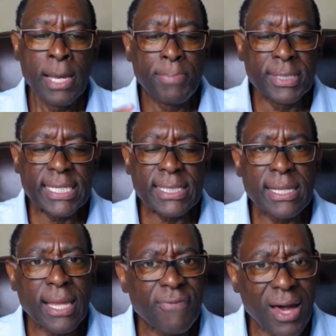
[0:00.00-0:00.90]
but didn't
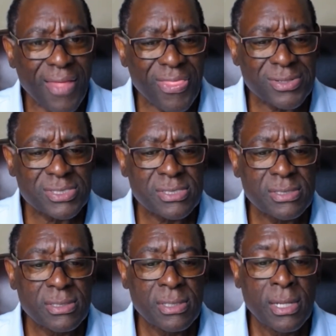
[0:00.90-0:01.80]
love others,
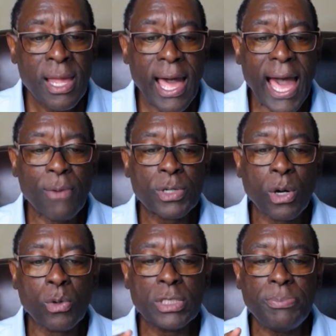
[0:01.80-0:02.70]
I would
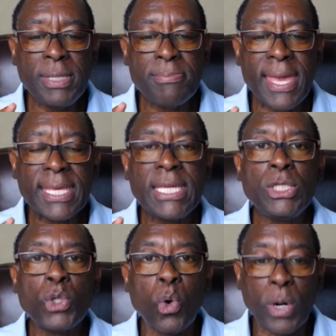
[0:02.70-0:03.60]
only be making
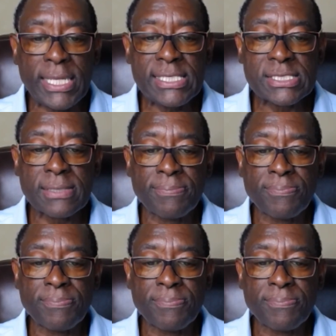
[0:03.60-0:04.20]
noise.